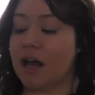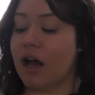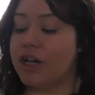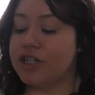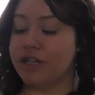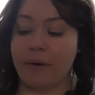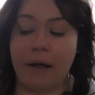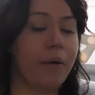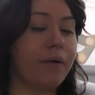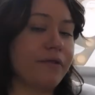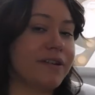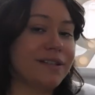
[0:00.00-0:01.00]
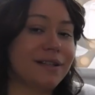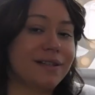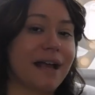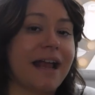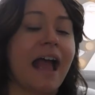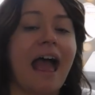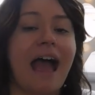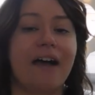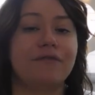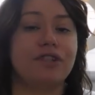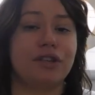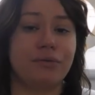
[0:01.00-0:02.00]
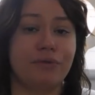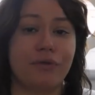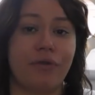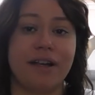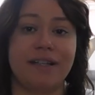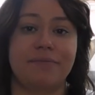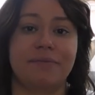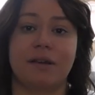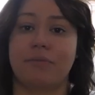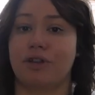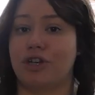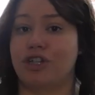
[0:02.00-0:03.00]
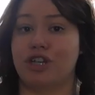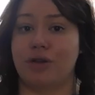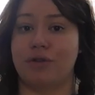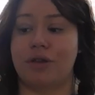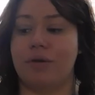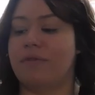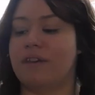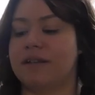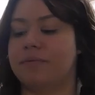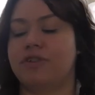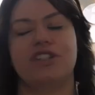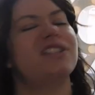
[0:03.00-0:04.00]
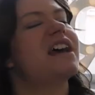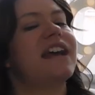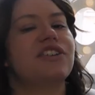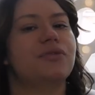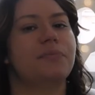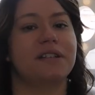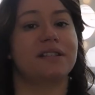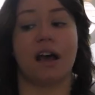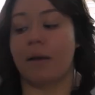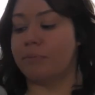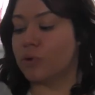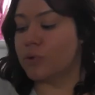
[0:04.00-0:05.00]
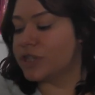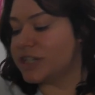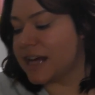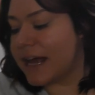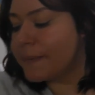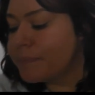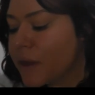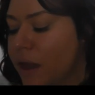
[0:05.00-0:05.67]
I do, however, as I say, have two more items that I'm going to show you. These were just extra bits that I bought today.